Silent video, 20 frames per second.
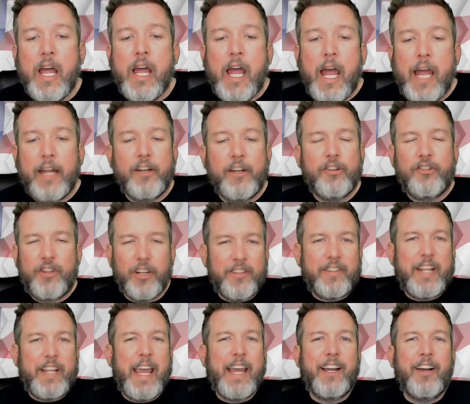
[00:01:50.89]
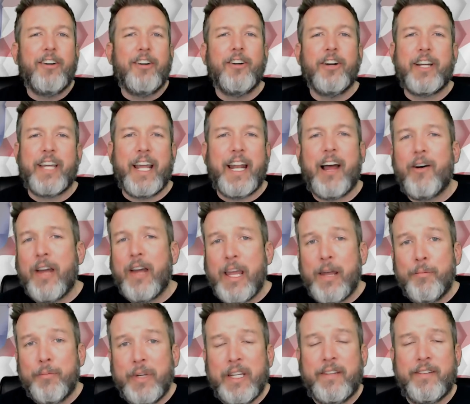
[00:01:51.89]
And just take a look at how
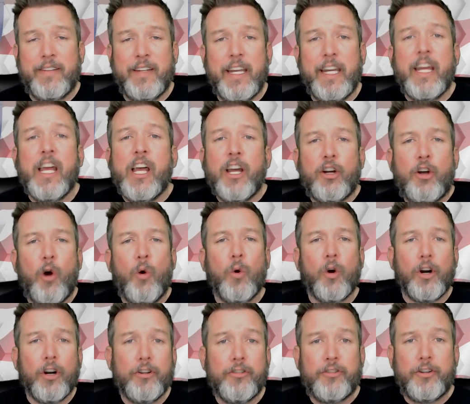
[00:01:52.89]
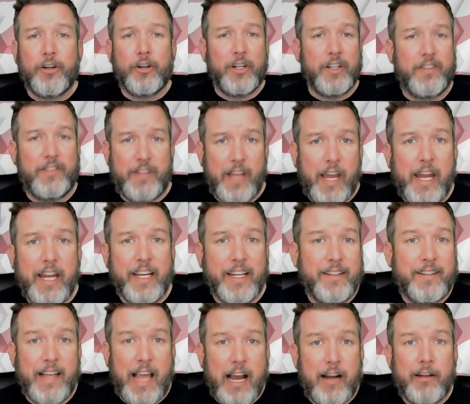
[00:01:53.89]
NBC coerced her to say
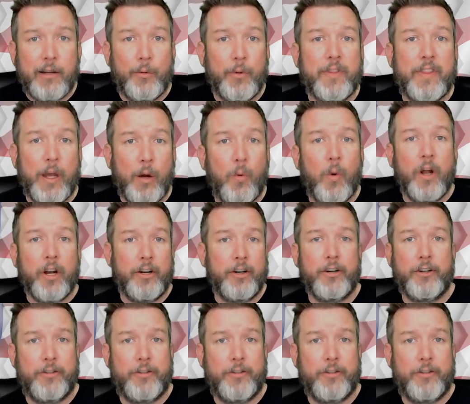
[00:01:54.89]
exactly what they wanted her